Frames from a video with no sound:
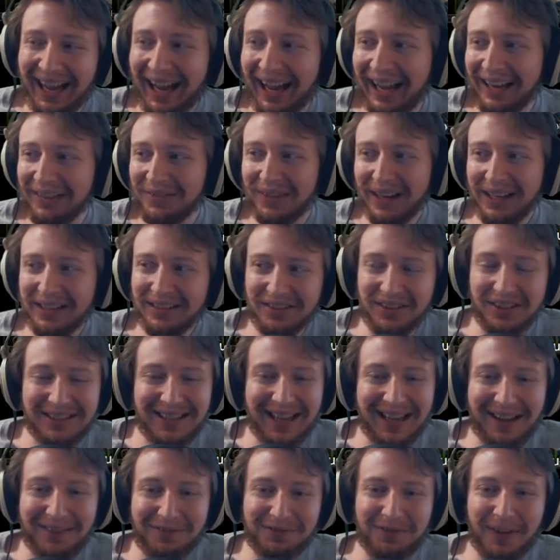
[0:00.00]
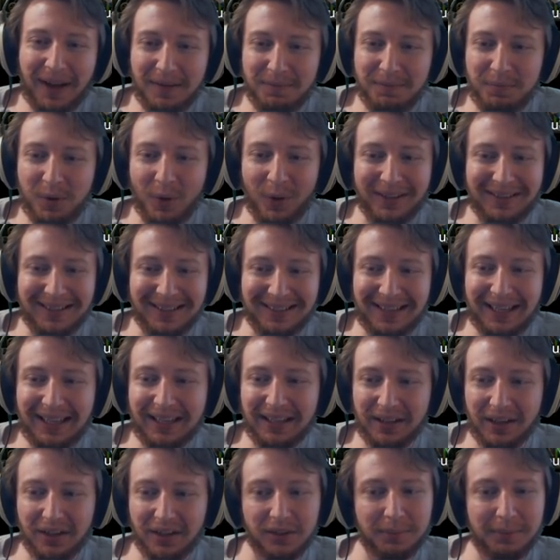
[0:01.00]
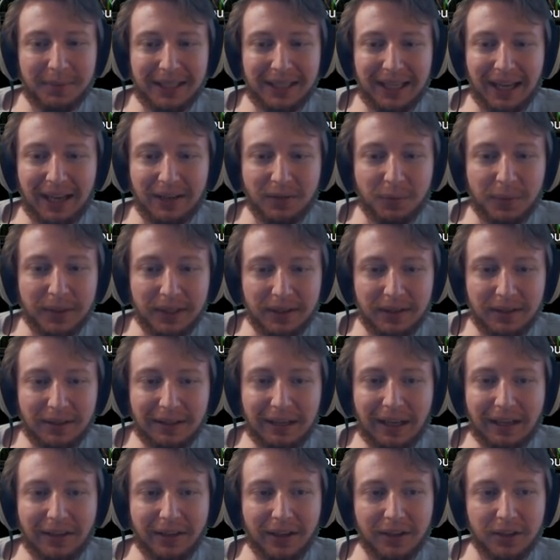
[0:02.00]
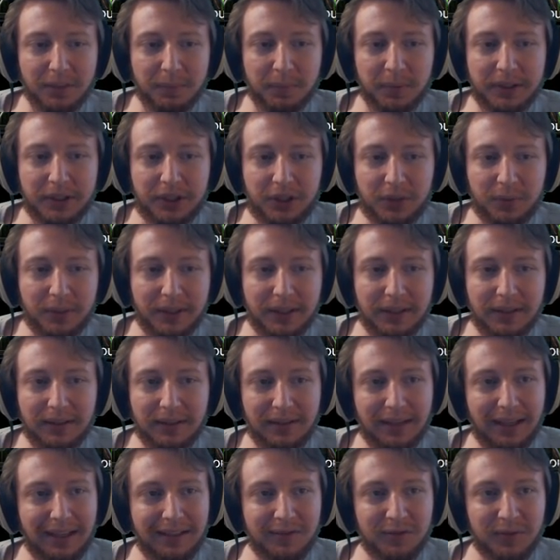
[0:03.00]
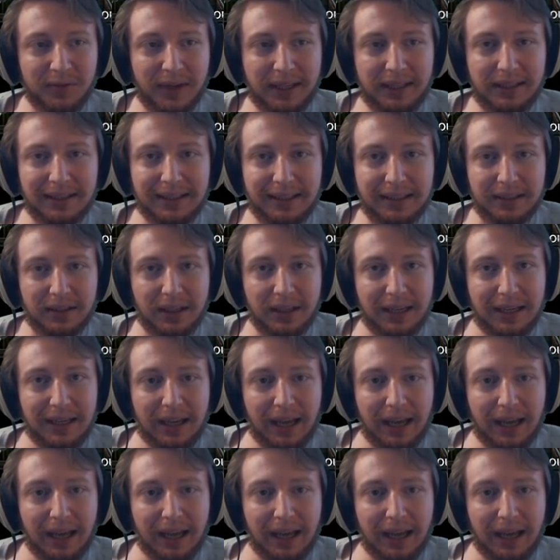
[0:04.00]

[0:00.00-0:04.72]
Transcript: I'd rather just have five points to take another Beyond wheel, another Breach wheel, right? Like,